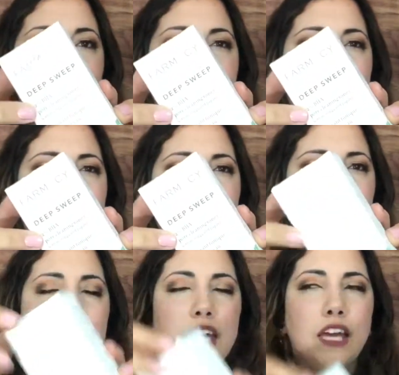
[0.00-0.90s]
gotten,
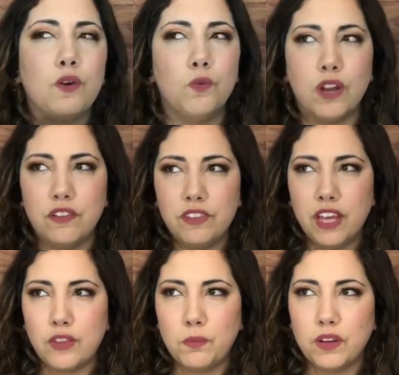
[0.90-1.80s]
I think, in one of the
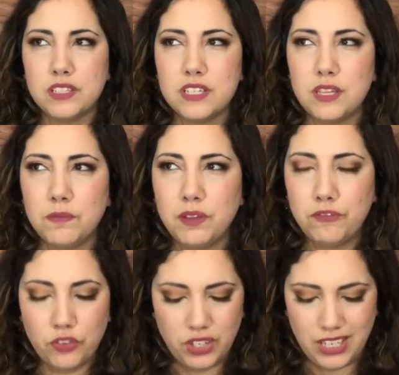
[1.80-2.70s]
other boxes something
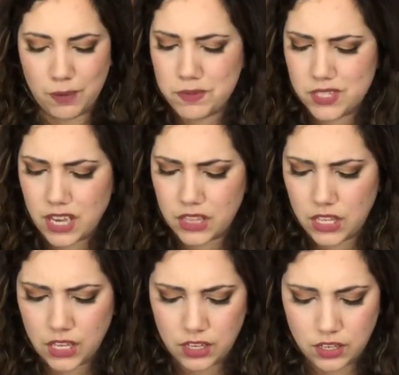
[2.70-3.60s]
for the lips, I
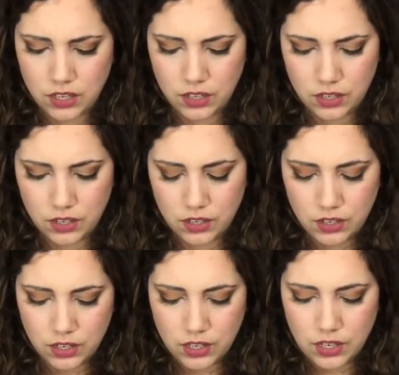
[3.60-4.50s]
think.
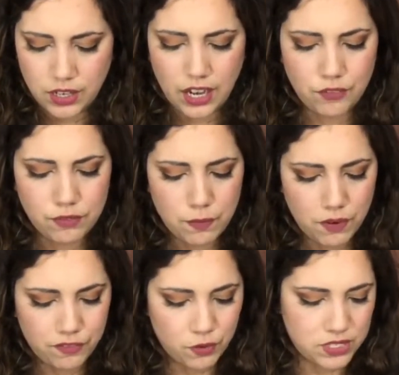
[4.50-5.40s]
Can't remember
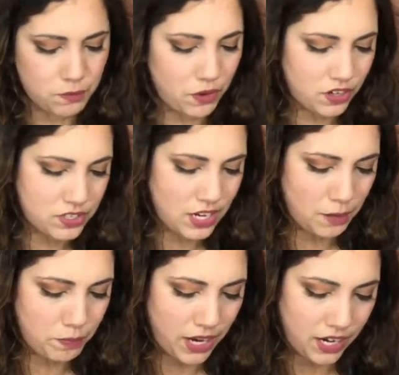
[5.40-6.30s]
if it was a box that I
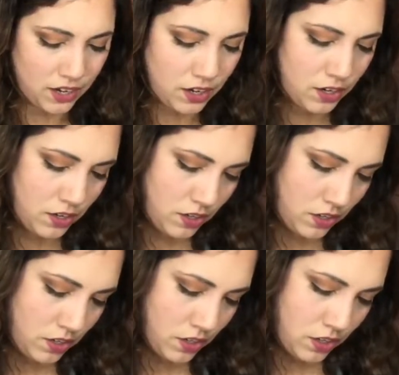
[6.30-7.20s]
paid.
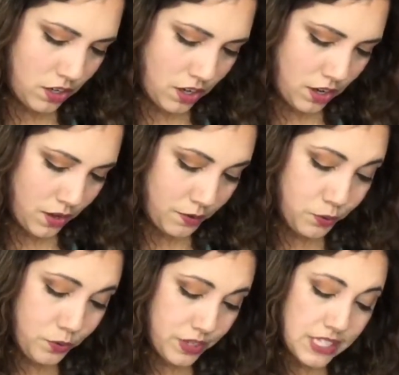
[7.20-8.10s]

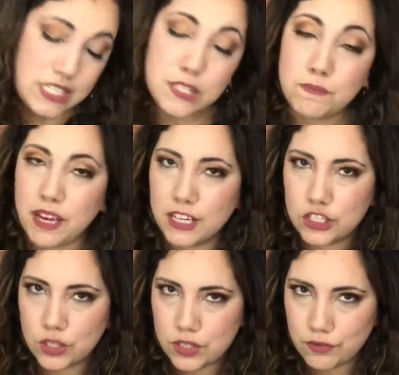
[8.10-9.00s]
And this is made
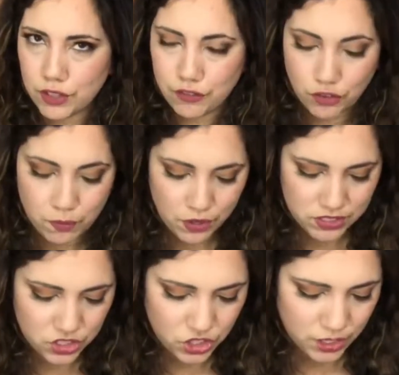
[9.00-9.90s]
exclusively for
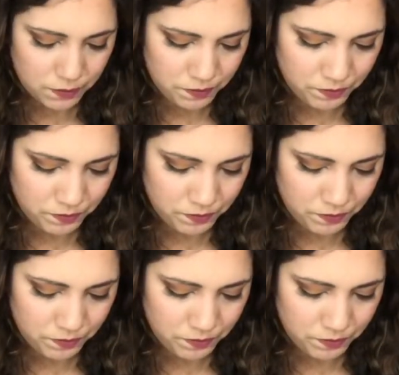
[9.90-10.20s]
BoxyCharm.